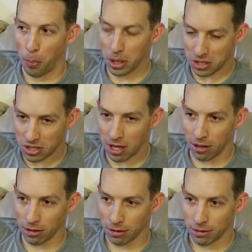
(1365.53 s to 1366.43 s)
but
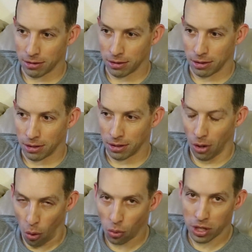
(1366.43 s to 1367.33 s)
still,
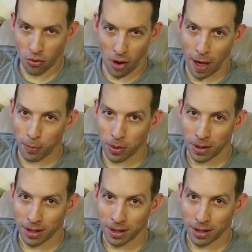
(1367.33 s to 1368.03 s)
holy crap.